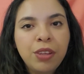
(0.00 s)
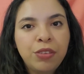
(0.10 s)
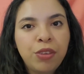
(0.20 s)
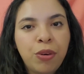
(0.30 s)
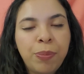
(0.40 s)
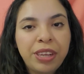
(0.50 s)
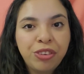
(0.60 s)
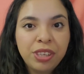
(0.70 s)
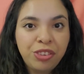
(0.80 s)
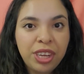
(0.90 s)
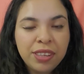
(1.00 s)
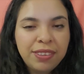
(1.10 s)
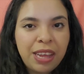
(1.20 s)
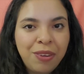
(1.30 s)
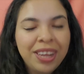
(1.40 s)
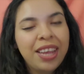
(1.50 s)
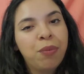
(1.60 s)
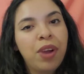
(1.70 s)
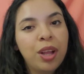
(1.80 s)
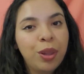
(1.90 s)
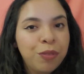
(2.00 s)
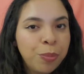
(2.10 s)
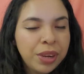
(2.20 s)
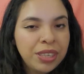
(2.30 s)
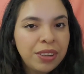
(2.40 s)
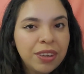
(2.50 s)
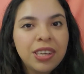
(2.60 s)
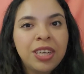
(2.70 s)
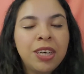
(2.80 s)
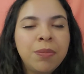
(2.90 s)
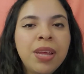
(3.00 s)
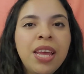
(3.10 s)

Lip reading: So make sure to check us out. Again, we're at clovobrand.com.